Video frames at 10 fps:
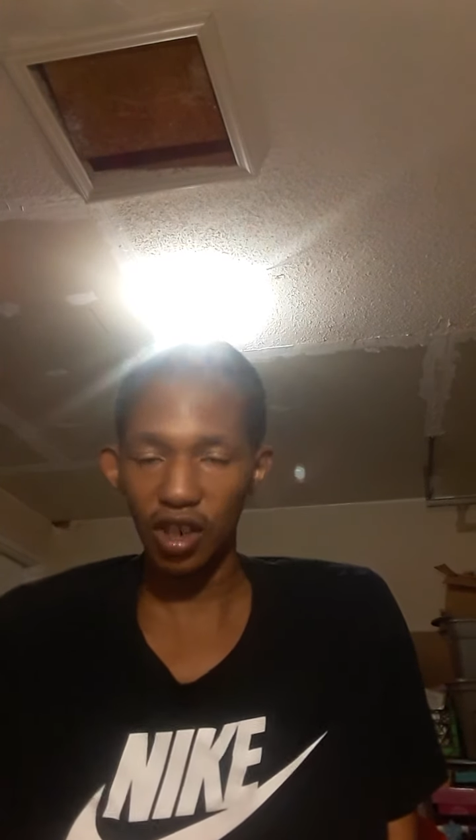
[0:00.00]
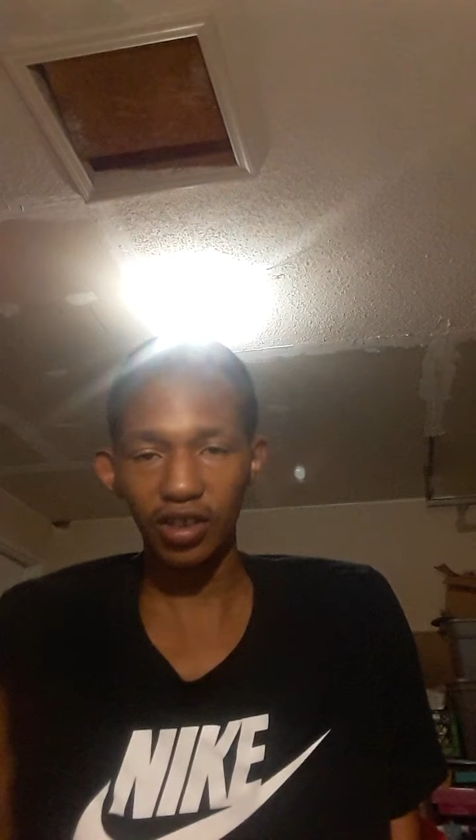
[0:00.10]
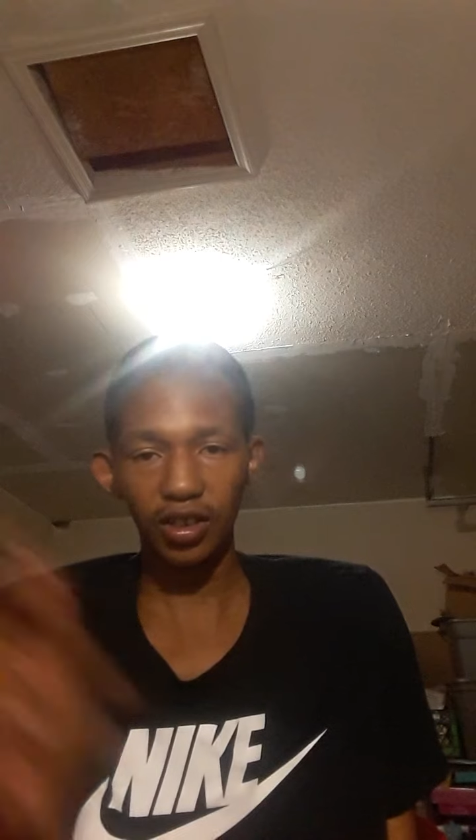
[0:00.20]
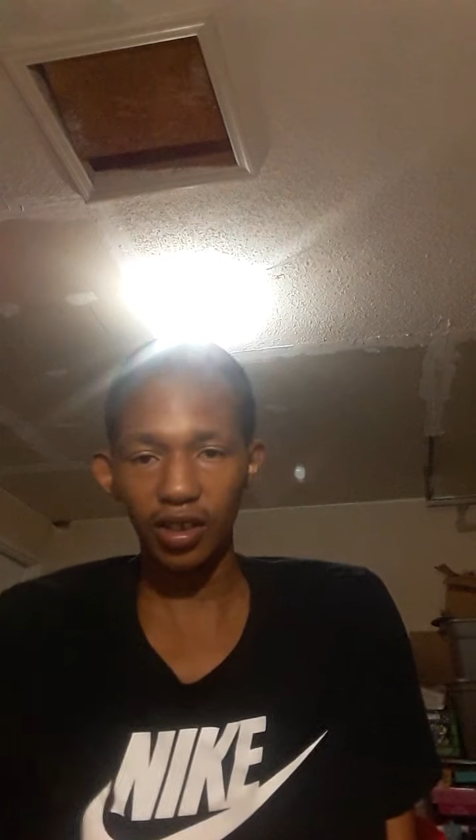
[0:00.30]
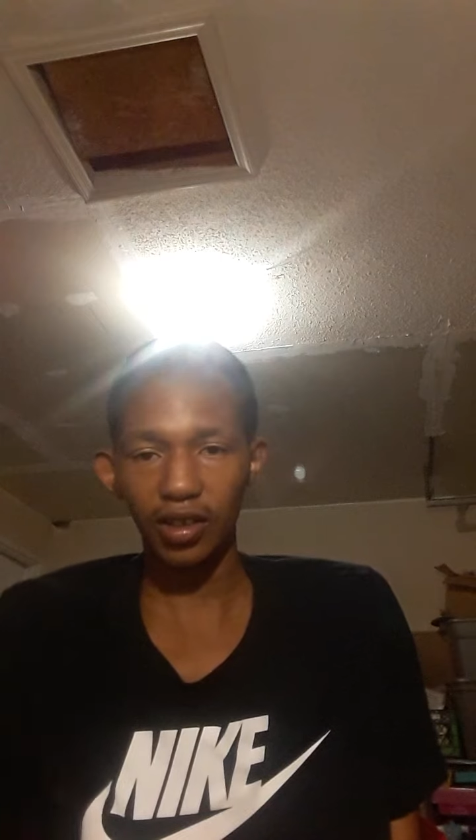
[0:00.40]

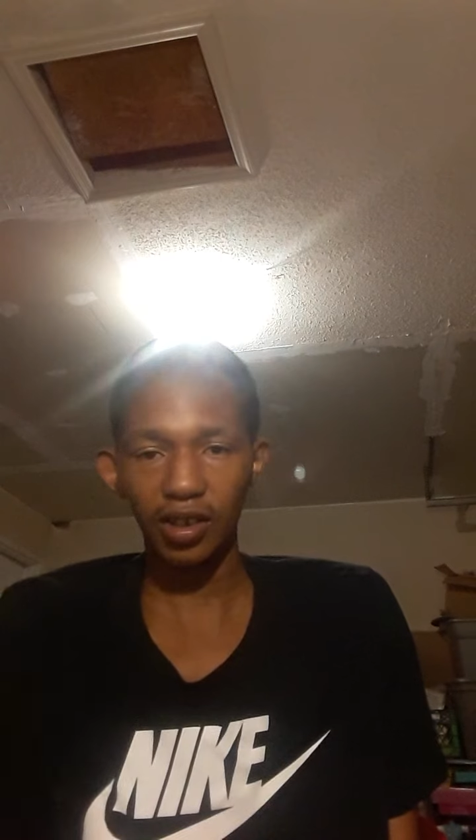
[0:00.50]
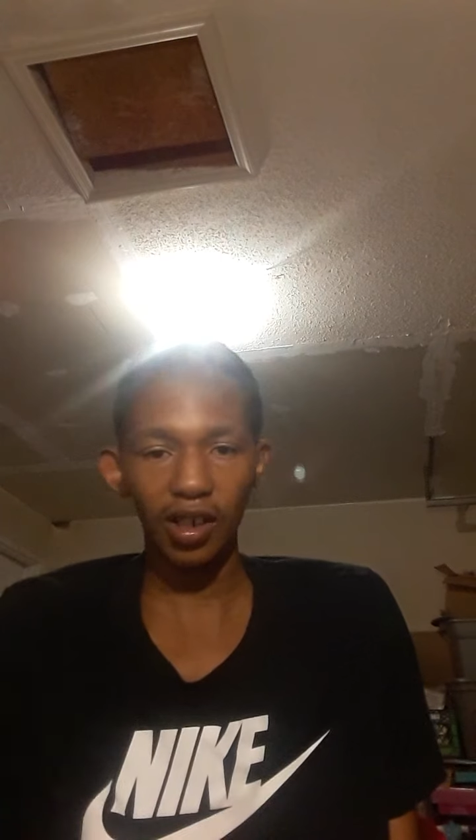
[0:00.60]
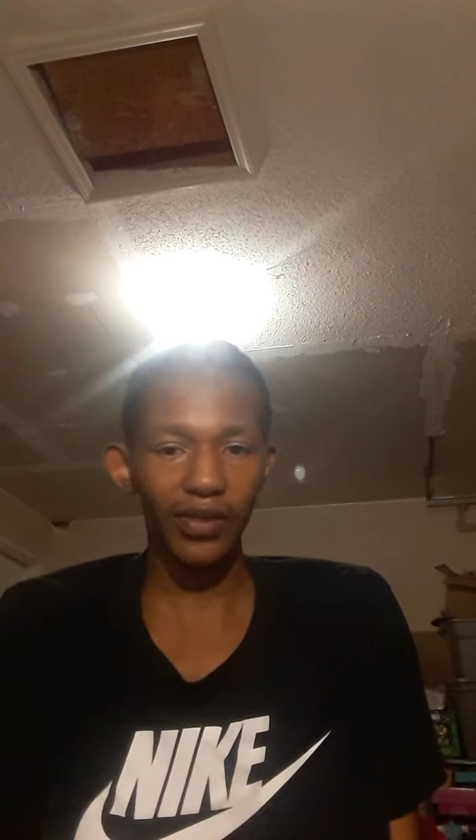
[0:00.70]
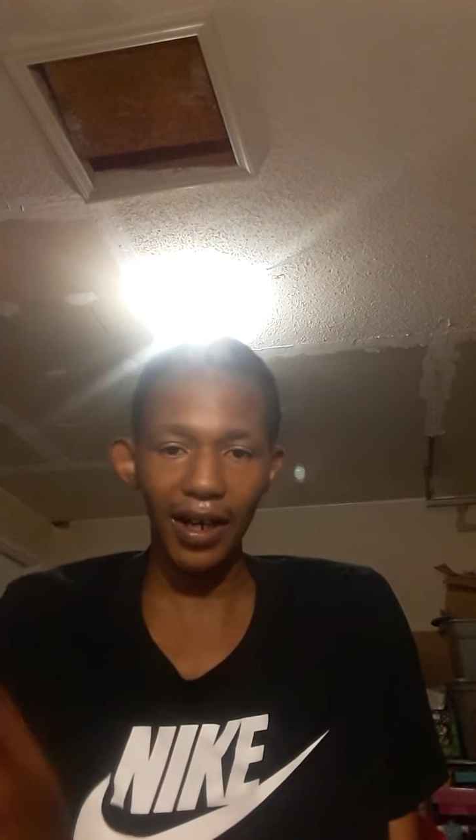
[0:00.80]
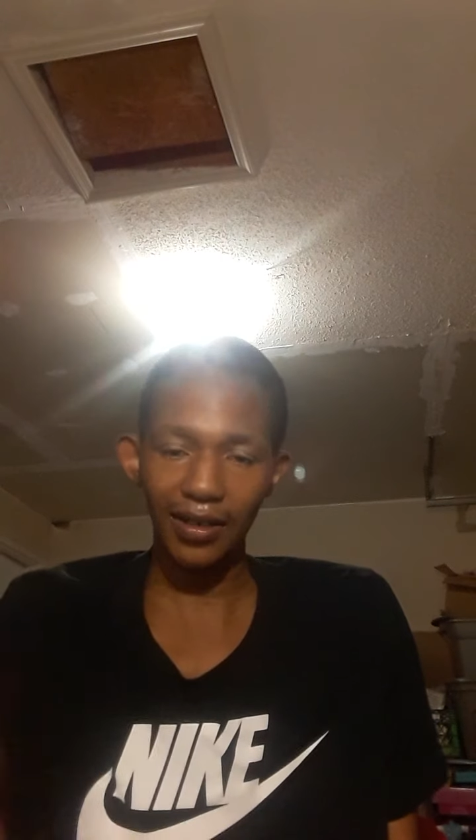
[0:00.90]
That
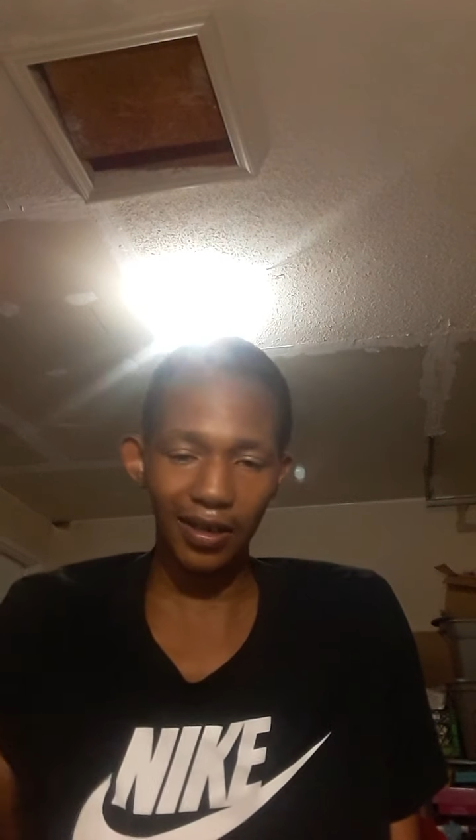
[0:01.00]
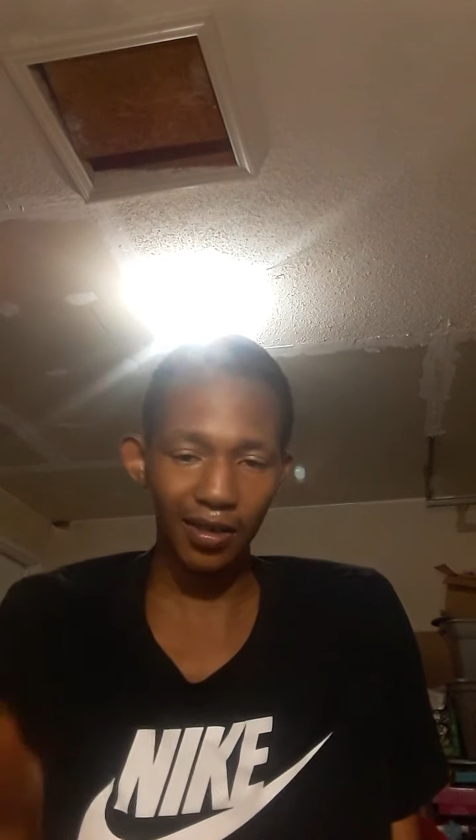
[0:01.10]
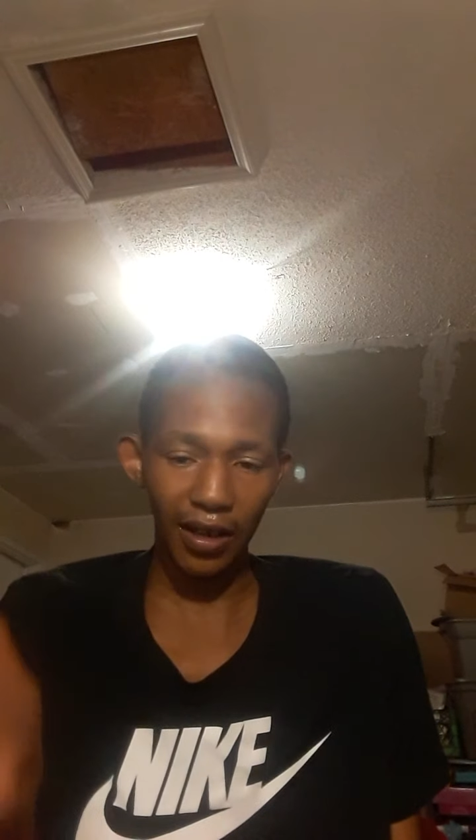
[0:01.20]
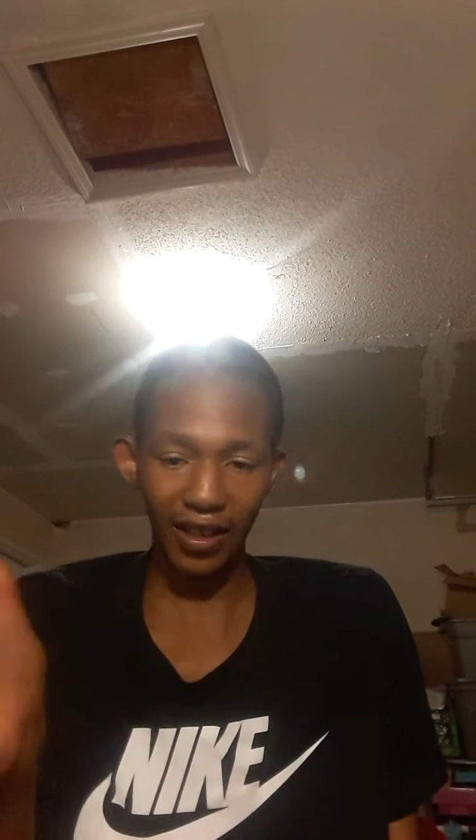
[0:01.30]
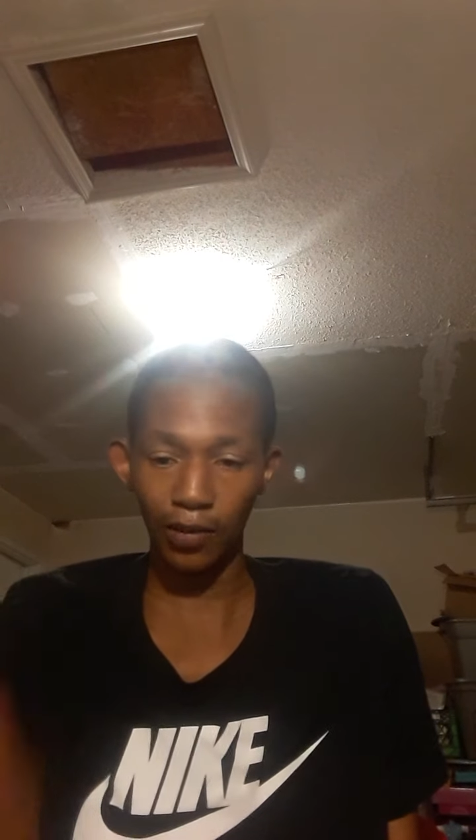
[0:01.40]
explains
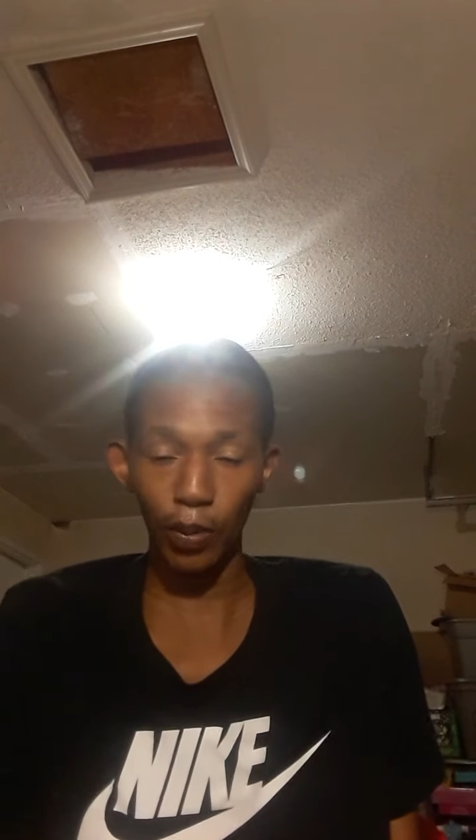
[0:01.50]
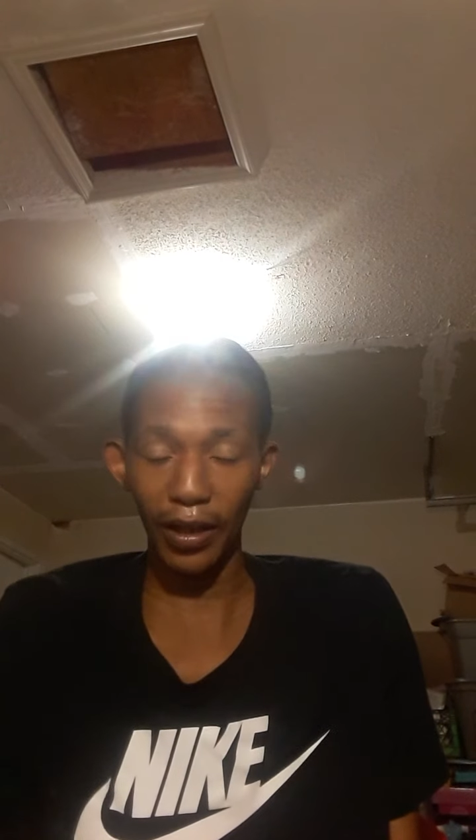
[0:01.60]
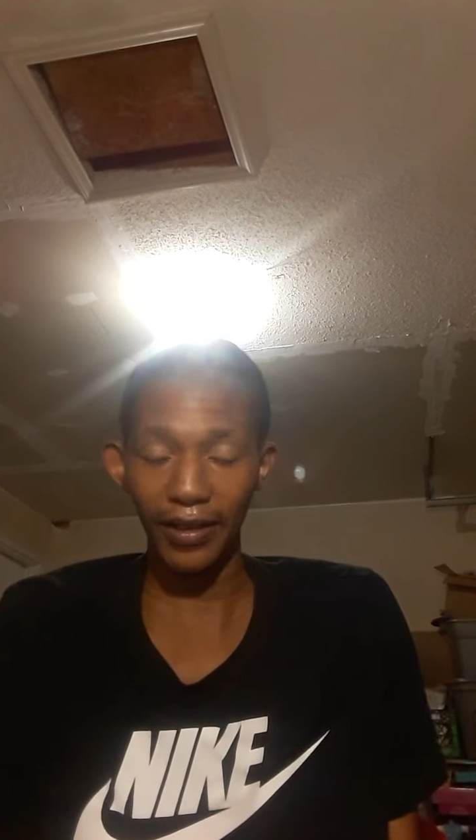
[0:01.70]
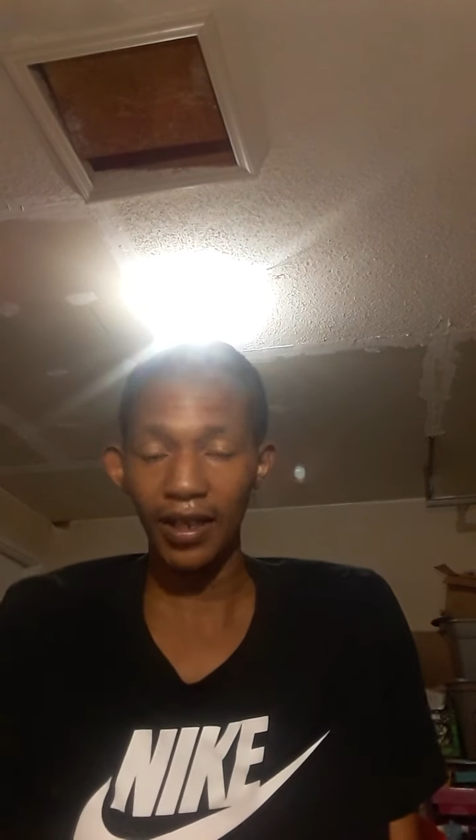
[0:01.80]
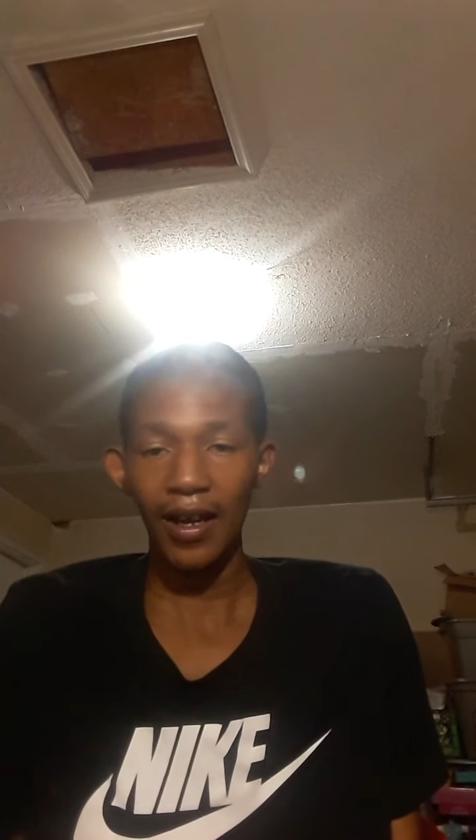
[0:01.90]
how
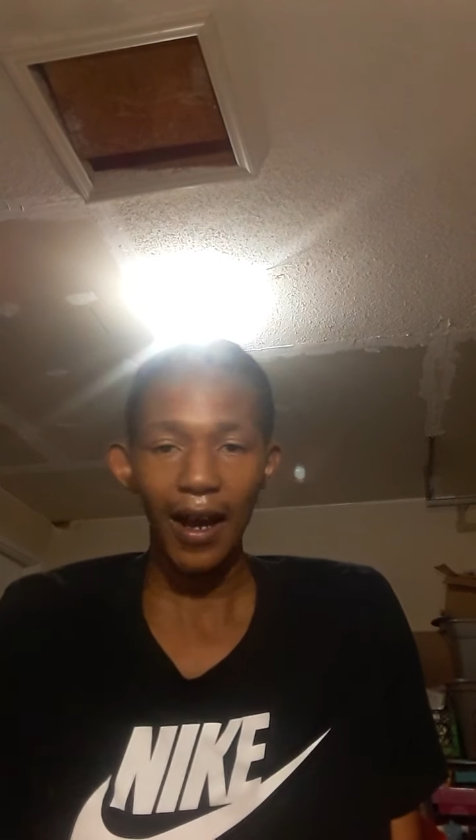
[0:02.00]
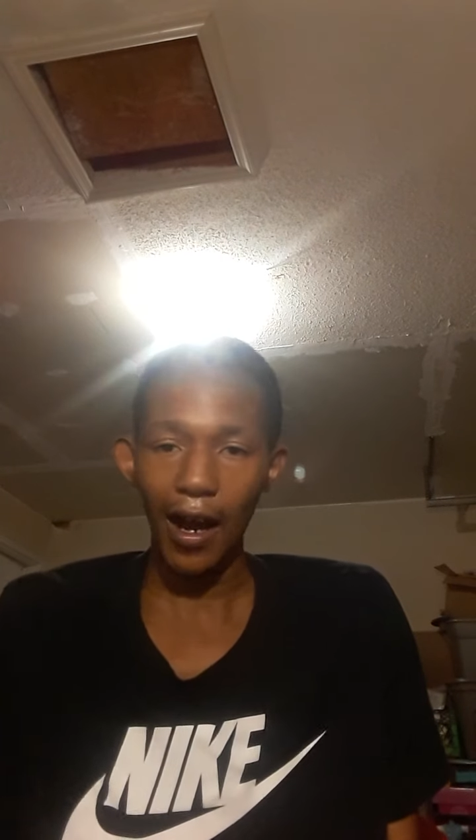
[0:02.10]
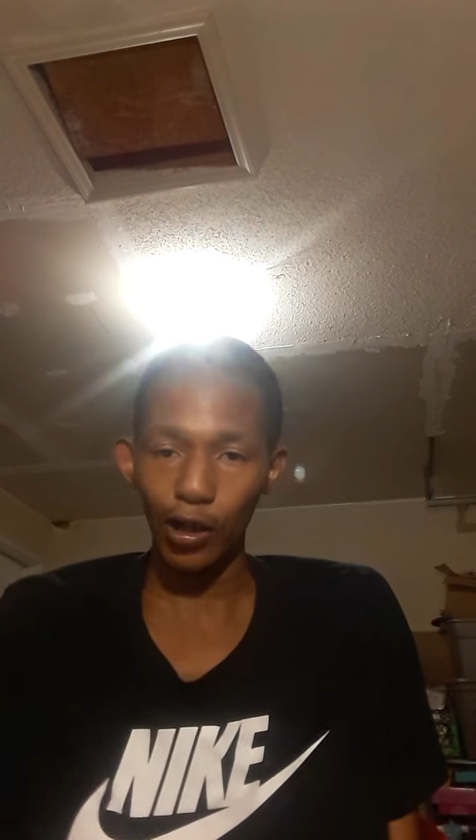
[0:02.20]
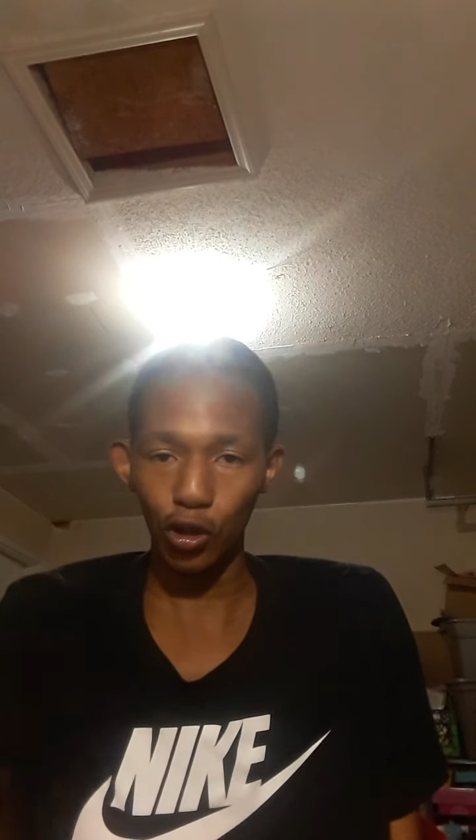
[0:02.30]
you are.